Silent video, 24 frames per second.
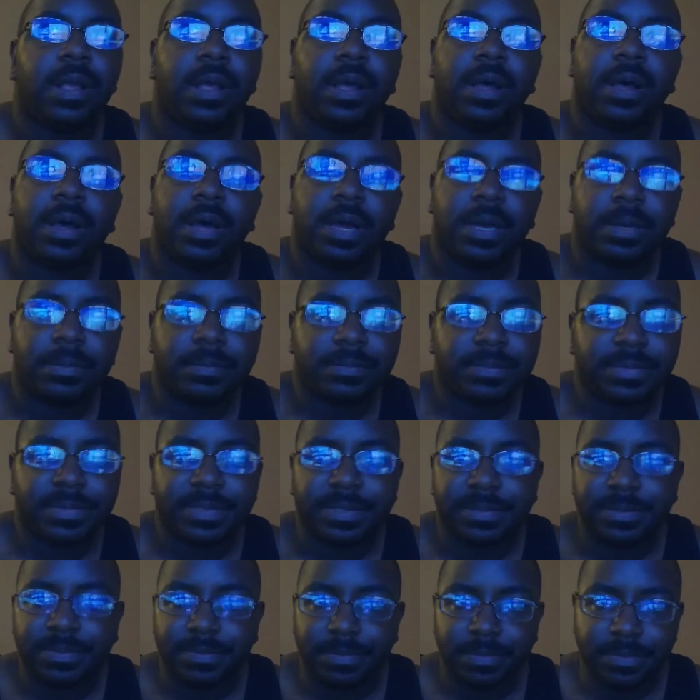Um,
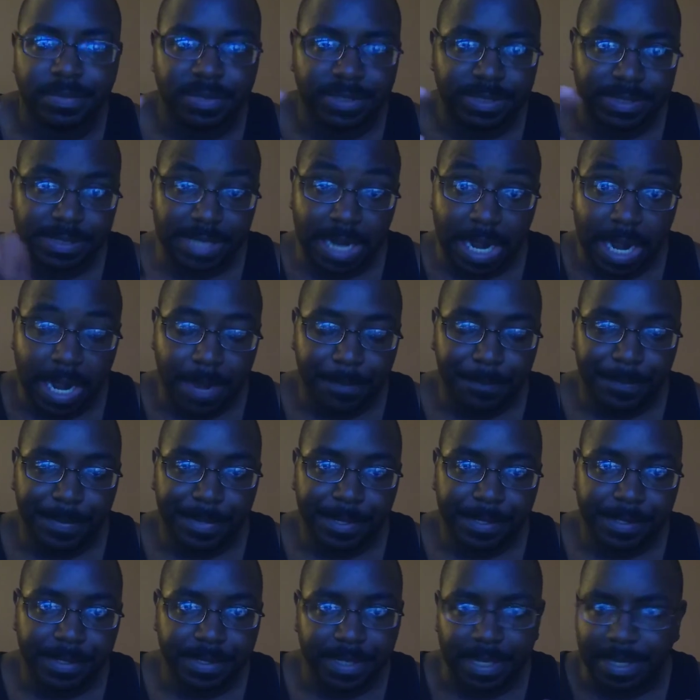Stop,
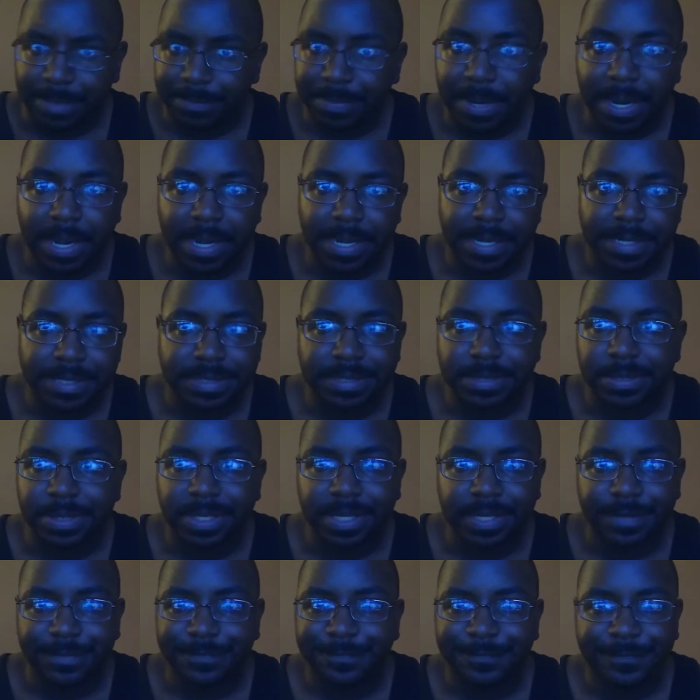like pause, do like
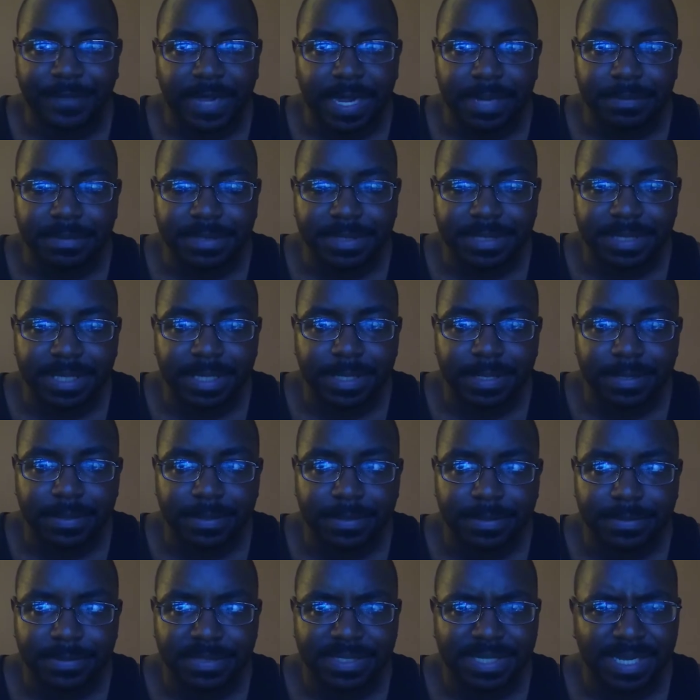a 5 to
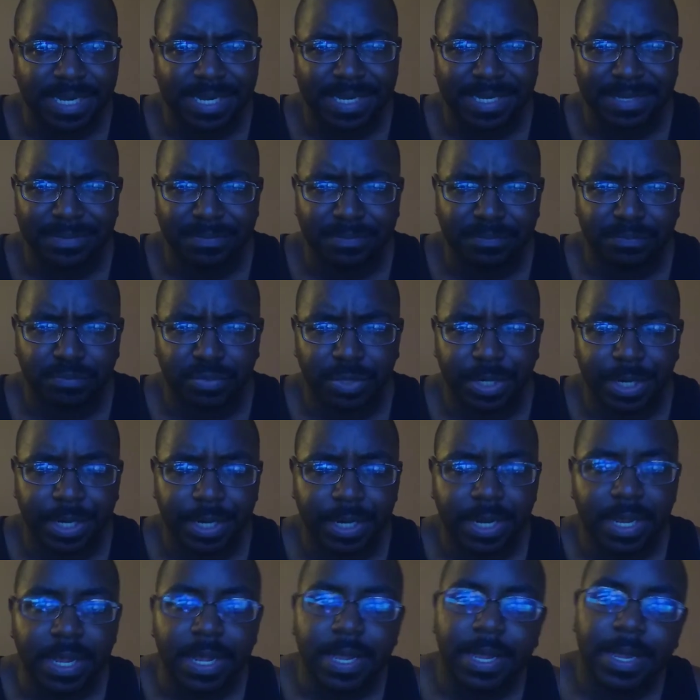10 second
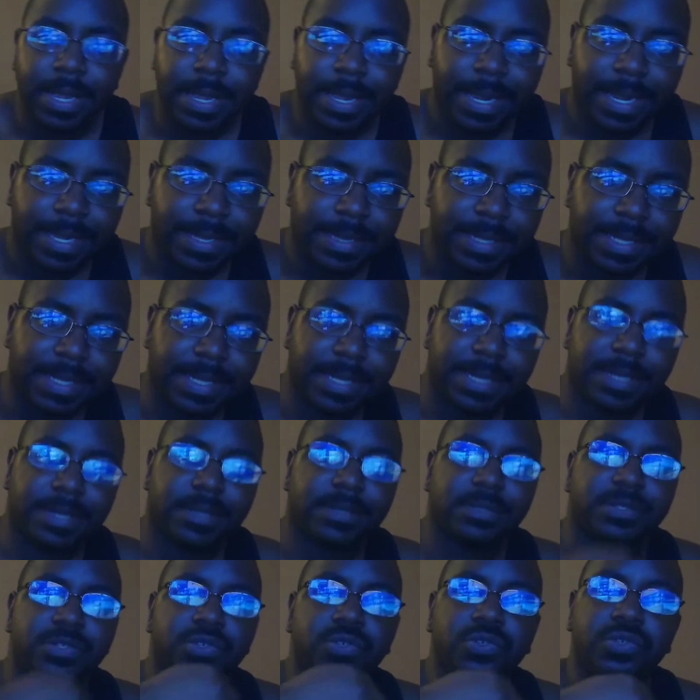break, and
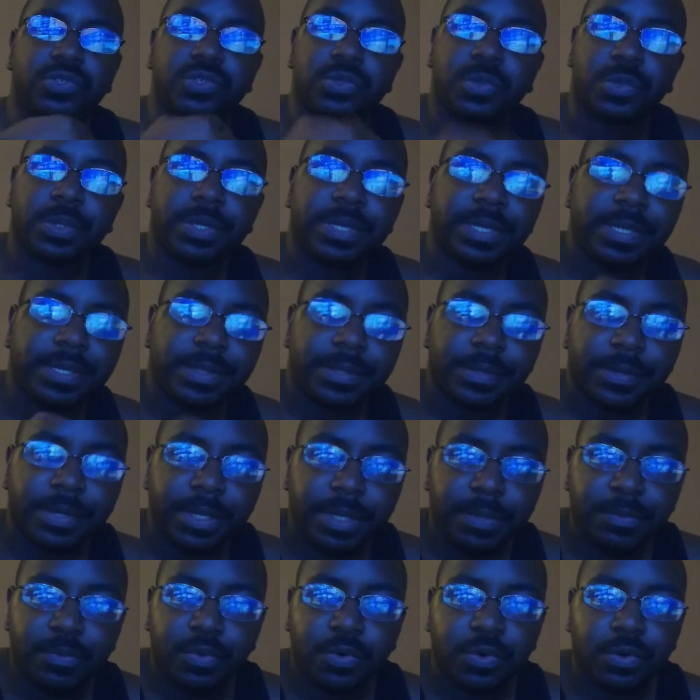then do 20 to
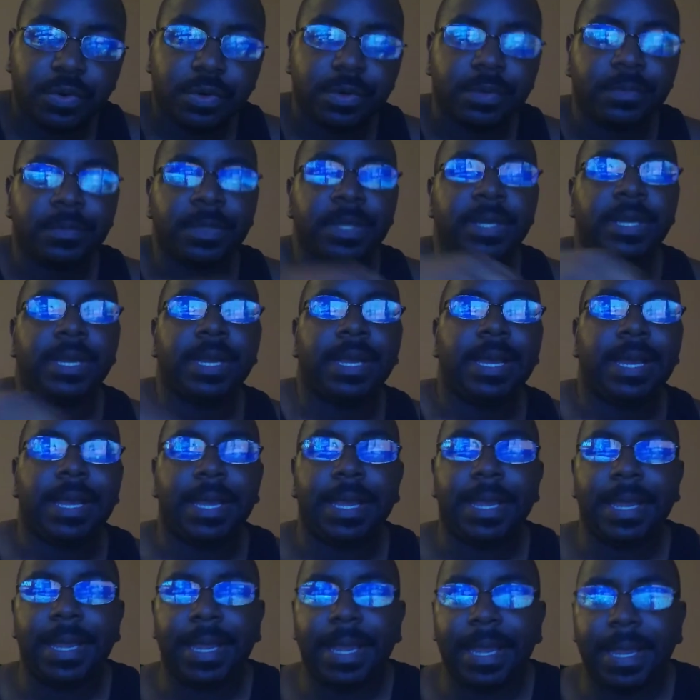30 more,
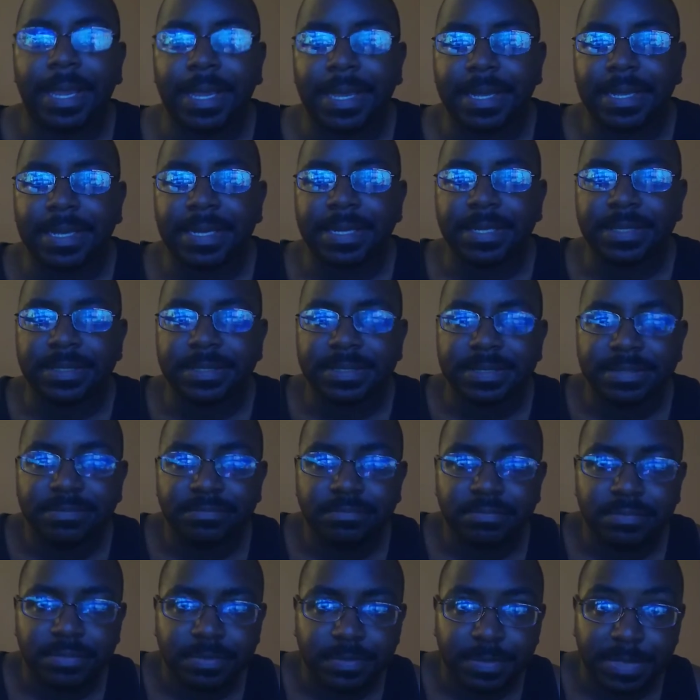and
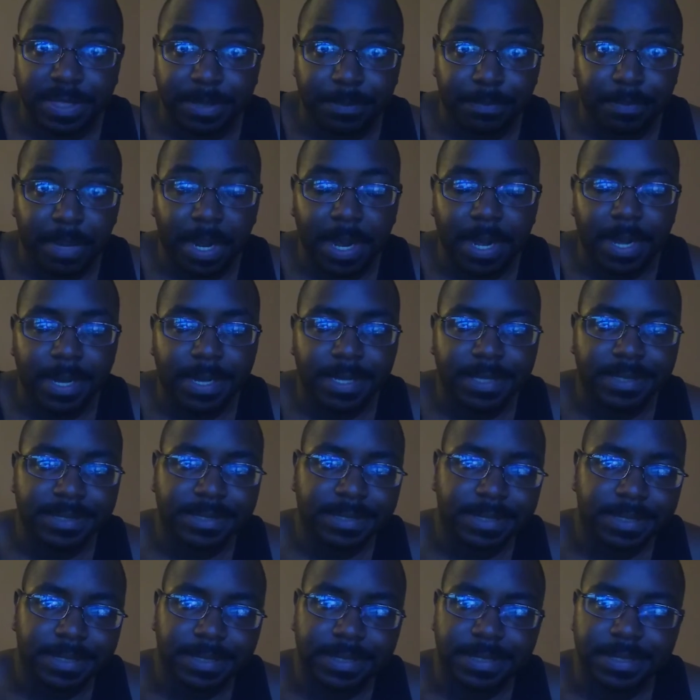then pause
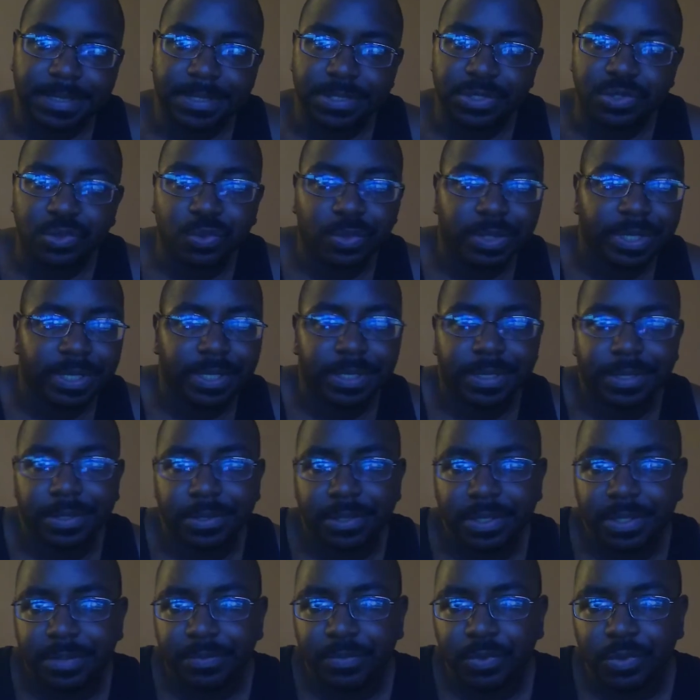and then 20 to
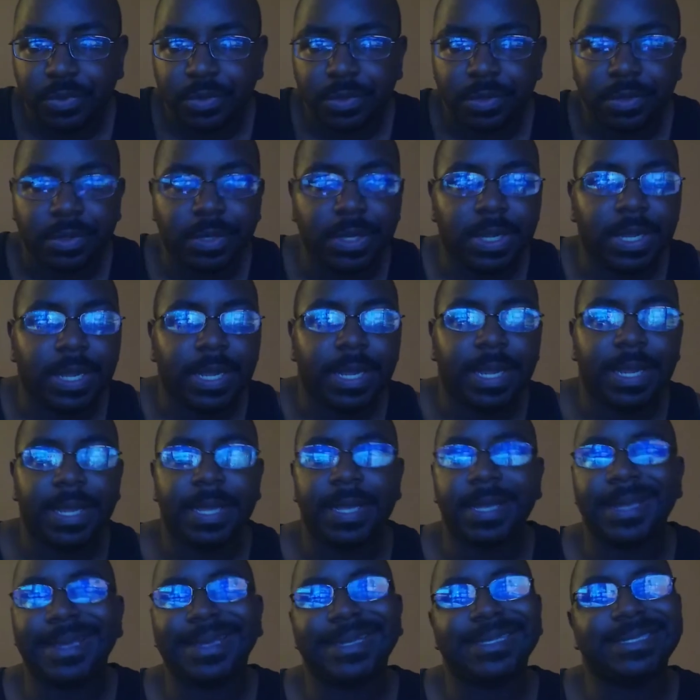30 more,
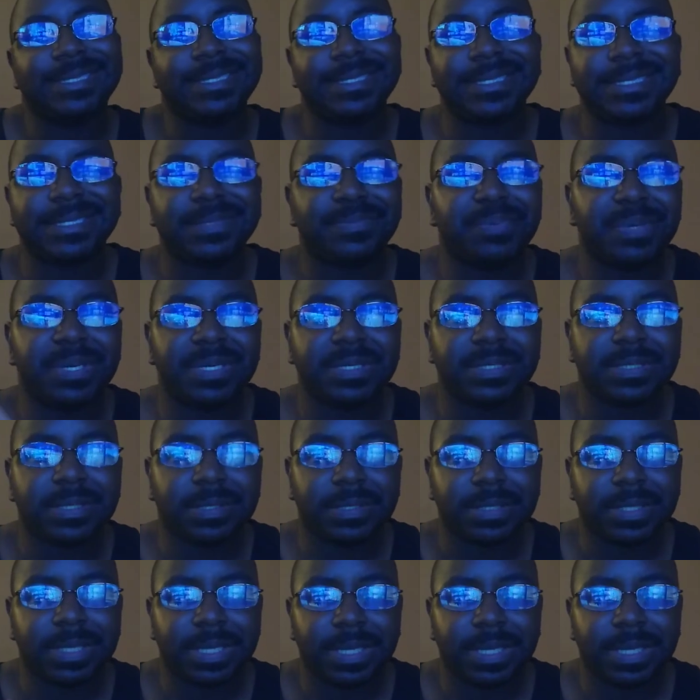and it just depends on